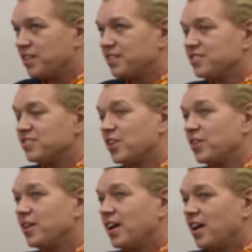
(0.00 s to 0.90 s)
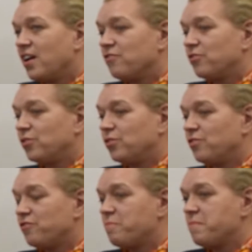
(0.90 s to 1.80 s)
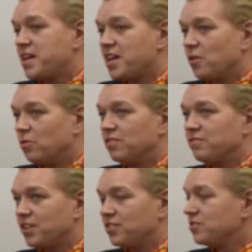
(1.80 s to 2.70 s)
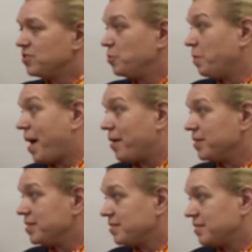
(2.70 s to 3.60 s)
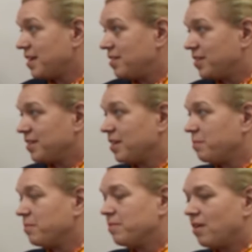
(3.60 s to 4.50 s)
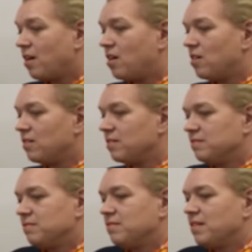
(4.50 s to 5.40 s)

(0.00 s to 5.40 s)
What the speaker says: And so for me, all of those superpowers, as I look at them, are